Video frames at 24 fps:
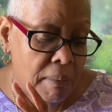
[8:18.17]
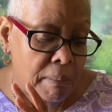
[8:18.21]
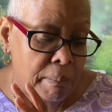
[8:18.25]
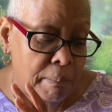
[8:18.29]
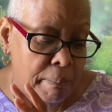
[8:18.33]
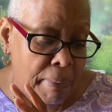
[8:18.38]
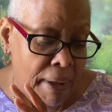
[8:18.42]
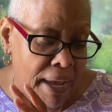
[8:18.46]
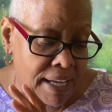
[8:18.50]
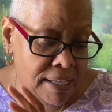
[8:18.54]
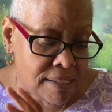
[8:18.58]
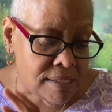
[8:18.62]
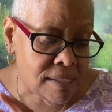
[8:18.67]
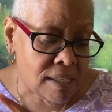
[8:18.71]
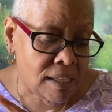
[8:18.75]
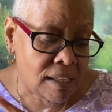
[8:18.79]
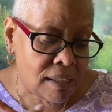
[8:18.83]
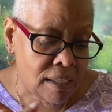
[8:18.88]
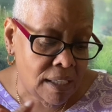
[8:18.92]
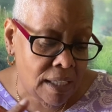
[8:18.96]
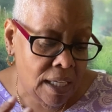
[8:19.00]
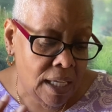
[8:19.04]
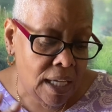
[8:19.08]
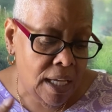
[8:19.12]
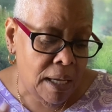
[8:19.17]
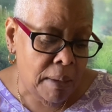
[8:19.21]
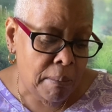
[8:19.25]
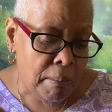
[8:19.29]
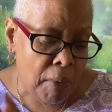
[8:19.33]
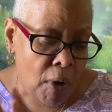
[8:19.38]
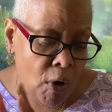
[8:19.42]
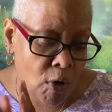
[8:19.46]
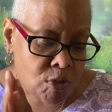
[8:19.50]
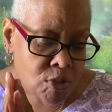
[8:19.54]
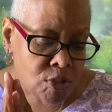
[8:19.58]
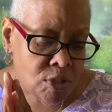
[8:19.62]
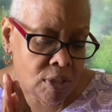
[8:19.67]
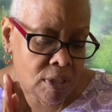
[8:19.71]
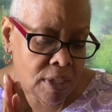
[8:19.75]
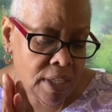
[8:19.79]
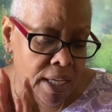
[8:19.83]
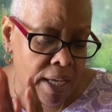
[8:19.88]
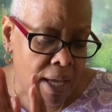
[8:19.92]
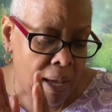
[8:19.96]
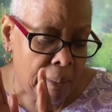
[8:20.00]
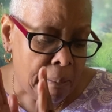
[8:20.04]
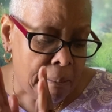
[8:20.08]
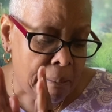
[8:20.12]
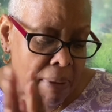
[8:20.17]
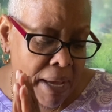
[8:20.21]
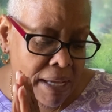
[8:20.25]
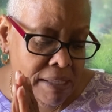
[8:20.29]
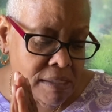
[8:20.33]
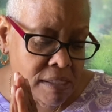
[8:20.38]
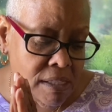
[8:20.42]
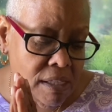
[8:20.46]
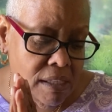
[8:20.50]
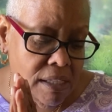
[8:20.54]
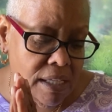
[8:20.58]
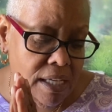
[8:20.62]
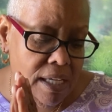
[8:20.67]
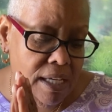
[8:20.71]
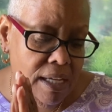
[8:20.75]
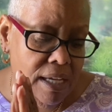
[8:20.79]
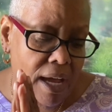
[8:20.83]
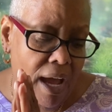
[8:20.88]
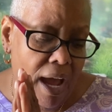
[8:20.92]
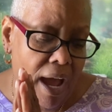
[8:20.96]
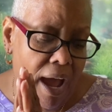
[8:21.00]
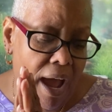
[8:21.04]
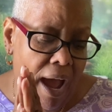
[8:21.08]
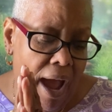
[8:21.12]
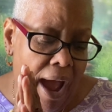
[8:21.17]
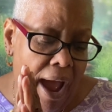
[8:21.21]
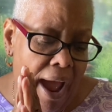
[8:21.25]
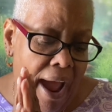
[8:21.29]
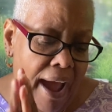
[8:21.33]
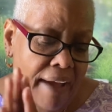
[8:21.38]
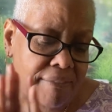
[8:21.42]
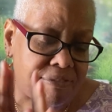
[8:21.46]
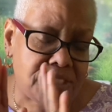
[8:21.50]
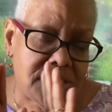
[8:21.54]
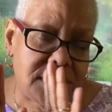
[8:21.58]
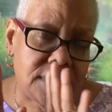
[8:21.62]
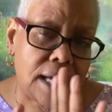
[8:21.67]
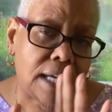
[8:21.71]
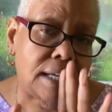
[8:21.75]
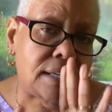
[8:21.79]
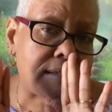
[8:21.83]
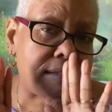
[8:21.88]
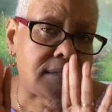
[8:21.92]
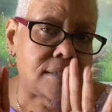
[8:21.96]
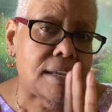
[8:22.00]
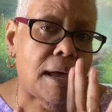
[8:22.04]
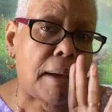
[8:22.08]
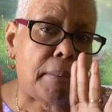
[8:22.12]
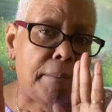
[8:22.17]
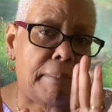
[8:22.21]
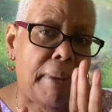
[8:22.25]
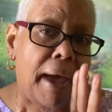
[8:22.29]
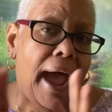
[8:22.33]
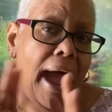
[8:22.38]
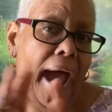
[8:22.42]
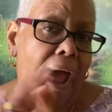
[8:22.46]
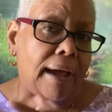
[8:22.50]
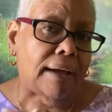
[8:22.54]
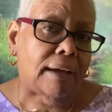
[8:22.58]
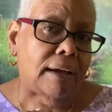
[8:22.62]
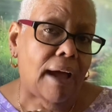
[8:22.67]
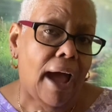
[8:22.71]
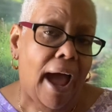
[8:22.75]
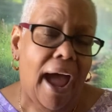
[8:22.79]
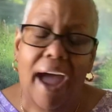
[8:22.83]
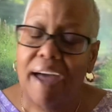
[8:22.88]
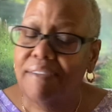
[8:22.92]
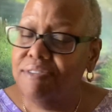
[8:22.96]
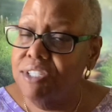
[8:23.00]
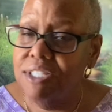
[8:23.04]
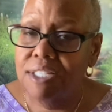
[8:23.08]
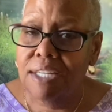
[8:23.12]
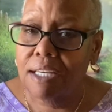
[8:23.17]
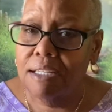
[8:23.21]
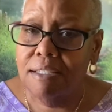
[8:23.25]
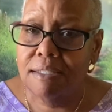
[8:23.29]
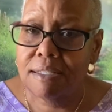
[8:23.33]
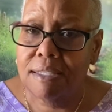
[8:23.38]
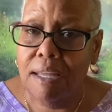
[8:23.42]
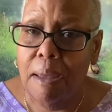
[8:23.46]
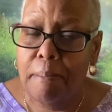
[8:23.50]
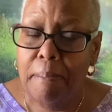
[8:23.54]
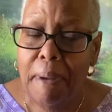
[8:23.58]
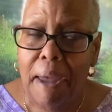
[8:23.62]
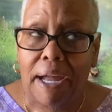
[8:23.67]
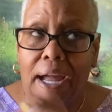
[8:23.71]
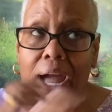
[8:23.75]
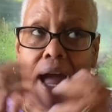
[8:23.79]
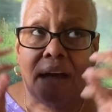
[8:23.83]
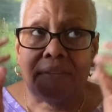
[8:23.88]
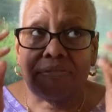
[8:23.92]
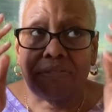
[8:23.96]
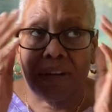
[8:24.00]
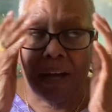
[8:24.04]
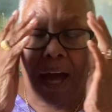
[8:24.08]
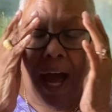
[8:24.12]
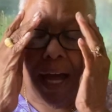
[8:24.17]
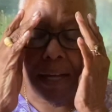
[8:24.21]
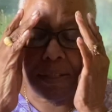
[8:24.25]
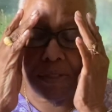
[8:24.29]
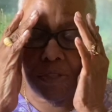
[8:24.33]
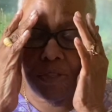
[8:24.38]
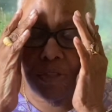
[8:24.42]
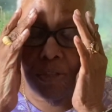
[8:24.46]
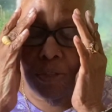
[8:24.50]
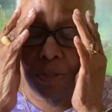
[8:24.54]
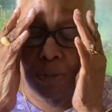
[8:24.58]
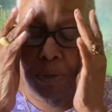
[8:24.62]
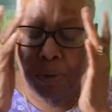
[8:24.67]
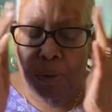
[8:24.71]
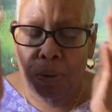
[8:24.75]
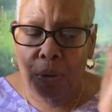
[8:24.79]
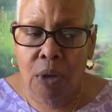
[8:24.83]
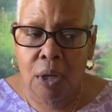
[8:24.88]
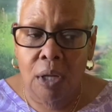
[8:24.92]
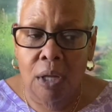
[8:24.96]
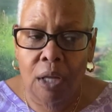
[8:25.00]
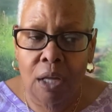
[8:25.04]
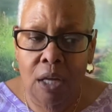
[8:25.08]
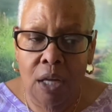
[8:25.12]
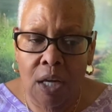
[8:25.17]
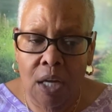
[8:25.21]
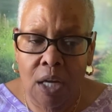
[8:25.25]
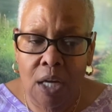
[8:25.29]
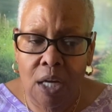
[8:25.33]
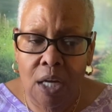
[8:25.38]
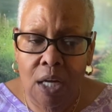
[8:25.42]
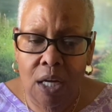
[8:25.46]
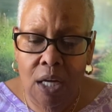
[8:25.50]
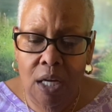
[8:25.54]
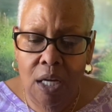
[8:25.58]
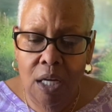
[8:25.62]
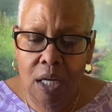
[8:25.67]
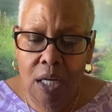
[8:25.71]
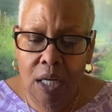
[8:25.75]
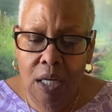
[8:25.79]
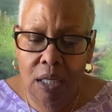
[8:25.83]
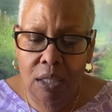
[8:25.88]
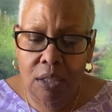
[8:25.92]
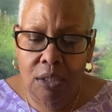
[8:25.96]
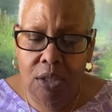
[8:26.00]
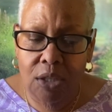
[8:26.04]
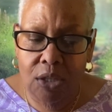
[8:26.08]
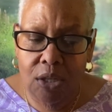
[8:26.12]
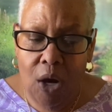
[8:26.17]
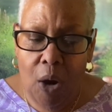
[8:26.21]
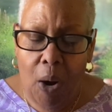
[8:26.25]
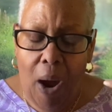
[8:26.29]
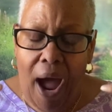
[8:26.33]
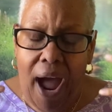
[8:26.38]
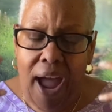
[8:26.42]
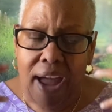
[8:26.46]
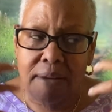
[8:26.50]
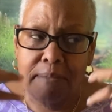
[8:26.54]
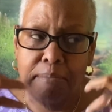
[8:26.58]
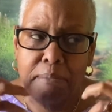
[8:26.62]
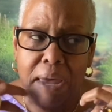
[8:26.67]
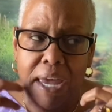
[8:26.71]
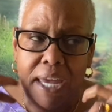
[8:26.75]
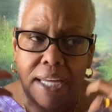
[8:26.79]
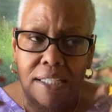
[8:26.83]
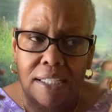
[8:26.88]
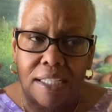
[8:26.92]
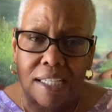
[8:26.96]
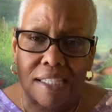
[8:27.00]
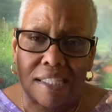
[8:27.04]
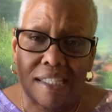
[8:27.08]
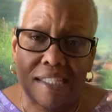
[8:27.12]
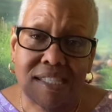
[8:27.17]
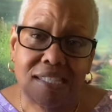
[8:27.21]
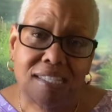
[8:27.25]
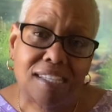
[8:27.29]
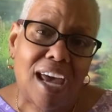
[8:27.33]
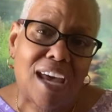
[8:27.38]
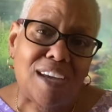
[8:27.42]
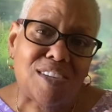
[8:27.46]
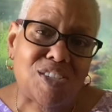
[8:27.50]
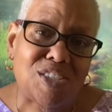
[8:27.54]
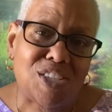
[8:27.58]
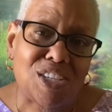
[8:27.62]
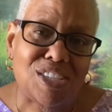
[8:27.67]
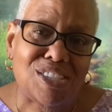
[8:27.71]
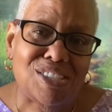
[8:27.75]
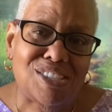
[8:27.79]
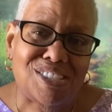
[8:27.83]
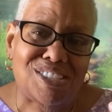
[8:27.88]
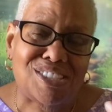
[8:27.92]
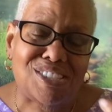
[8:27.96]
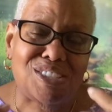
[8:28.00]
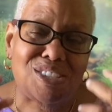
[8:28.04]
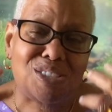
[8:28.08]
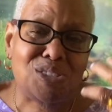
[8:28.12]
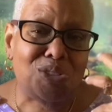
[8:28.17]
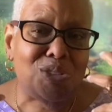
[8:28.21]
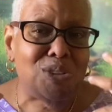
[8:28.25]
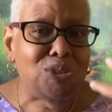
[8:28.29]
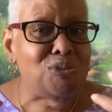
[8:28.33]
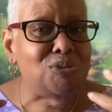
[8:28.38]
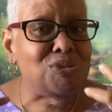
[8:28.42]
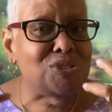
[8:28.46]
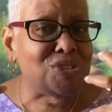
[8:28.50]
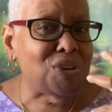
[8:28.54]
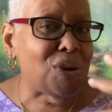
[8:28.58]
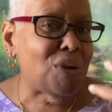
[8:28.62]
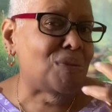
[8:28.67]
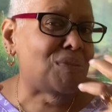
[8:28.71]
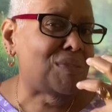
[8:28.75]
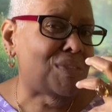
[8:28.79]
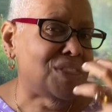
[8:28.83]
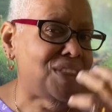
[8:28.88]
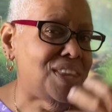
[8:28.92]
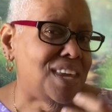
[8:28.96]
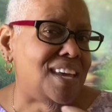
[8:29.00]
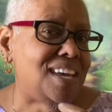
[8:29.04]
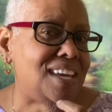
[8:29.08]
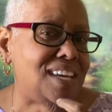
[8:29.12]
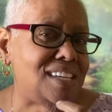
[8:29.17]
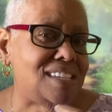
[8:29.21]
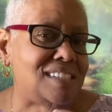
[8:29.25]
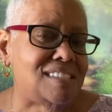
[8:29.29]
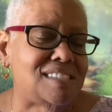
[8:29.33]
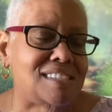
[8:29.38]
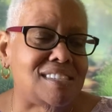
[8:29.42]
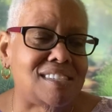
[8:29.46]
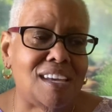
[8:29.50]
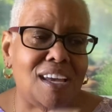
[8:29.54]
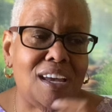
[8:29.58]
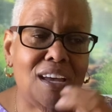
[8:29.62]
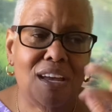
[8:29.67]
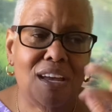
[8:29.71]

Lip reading: basically emotionally and mentally, I have to take a step back. I've got to, you know, I made concessions to do certain things